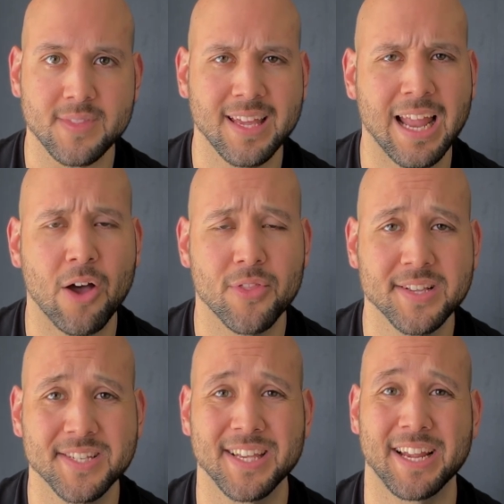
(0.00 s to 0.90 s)
Now,
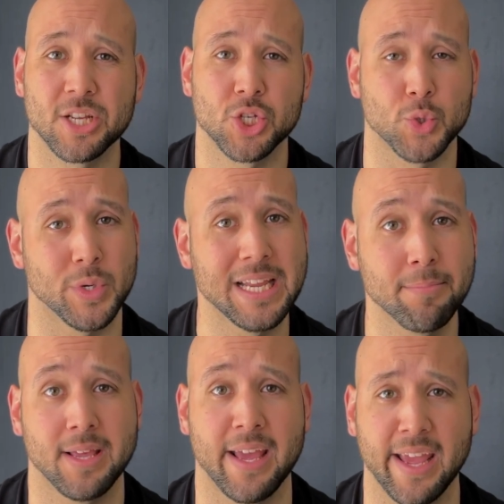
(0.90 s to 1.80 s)
this is an
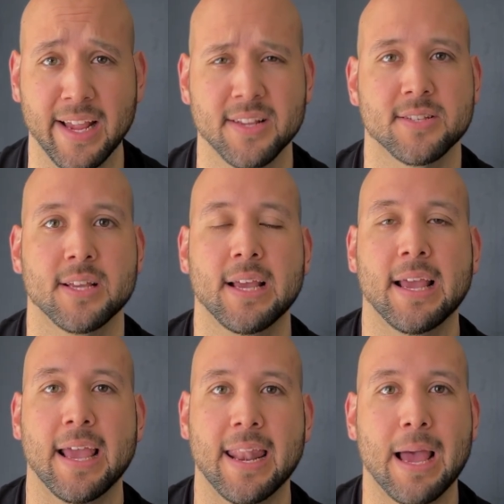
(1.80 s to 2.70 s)
extreme case,
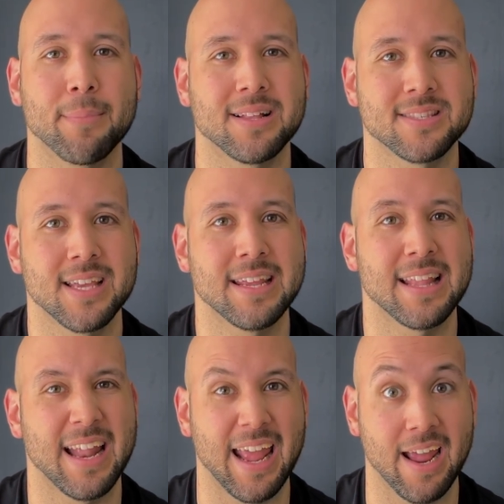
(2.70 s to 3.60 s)
and I'm not saying
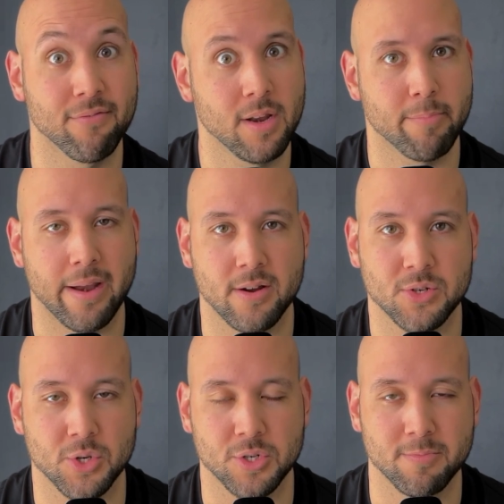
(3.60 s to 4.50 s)
that every
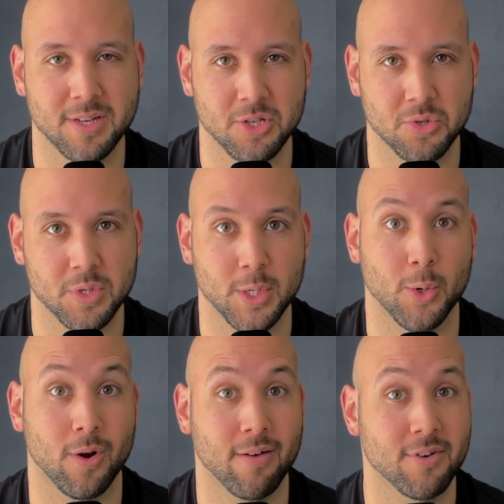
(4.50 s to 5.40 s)
parachurch ministry
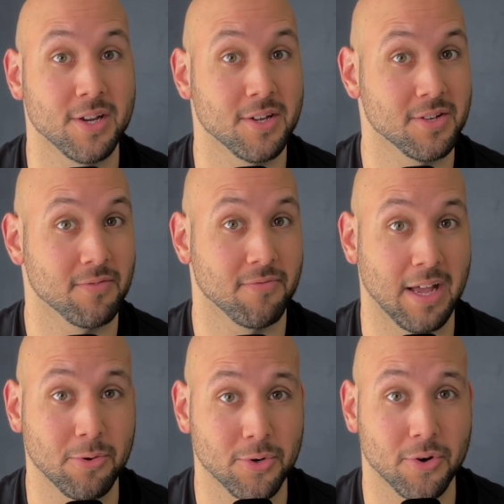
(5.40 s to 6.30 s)
or every
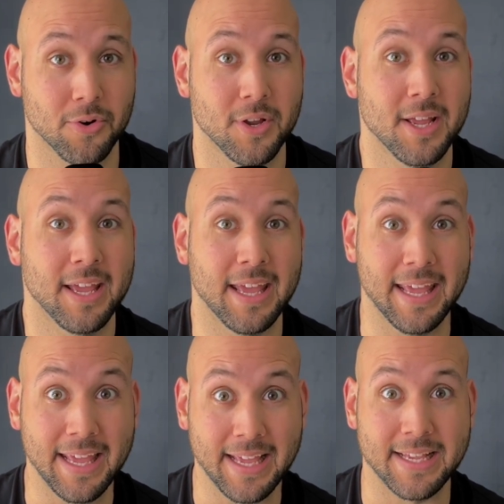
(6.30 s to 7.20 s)
founder
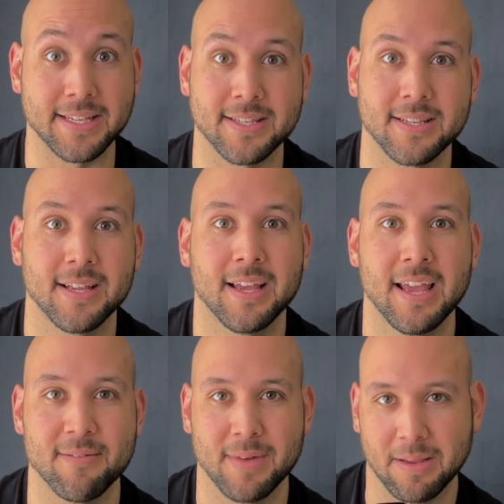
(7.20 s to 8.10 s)
is
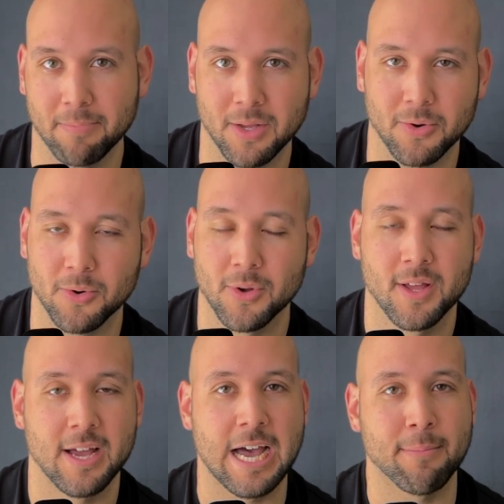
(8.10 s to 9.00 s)
a Mike Bickle.
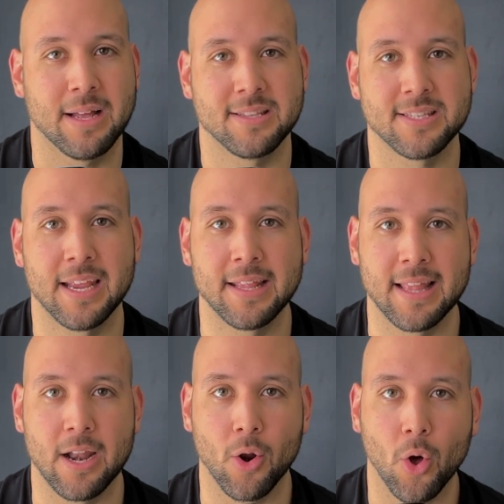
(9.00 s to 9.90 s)
I'm not saying
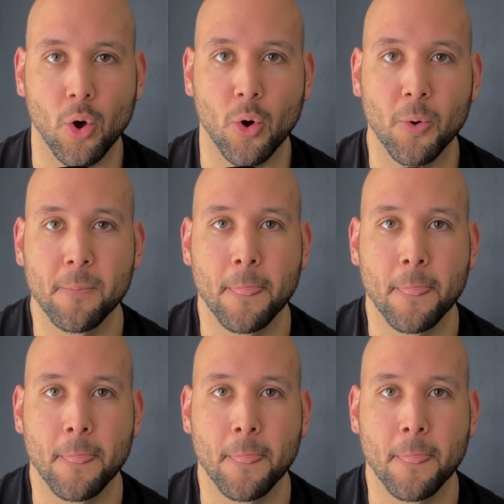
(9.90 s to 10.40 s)
that at all.